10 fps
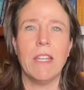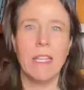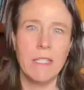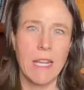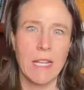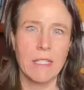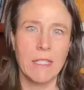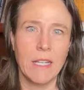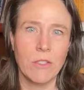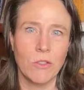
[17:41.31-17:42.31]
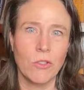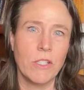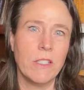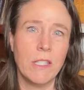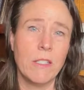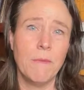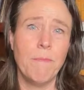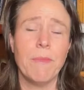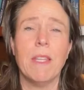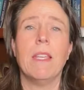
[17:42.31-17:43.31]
intact intestinal system,